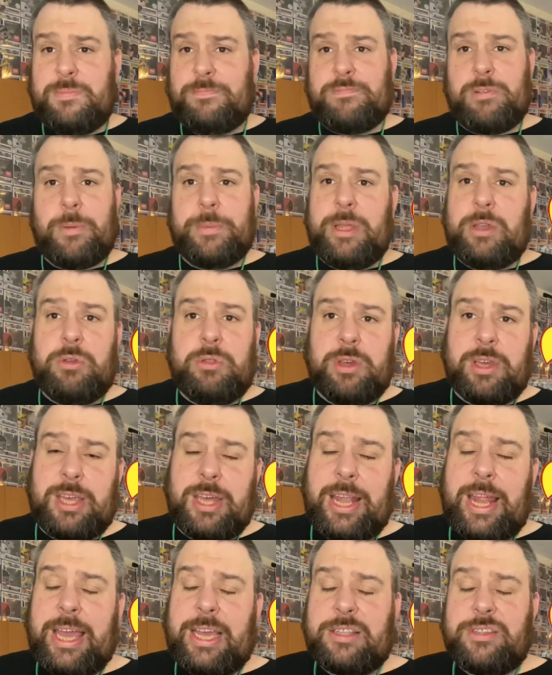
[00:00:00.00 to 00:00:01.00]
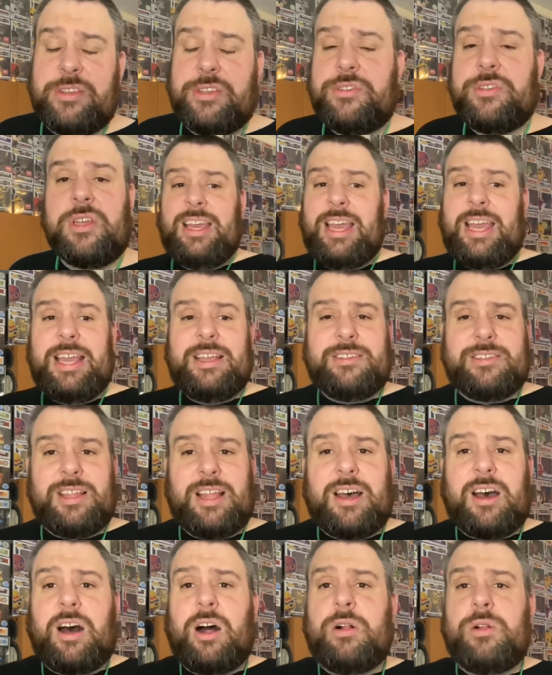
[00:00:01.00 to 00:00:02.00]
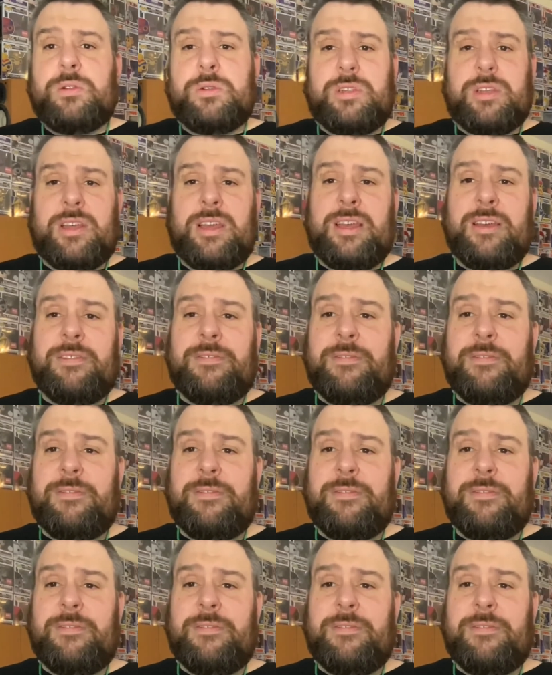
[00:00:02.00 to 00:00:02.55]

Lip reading: probably other collectors, is like older,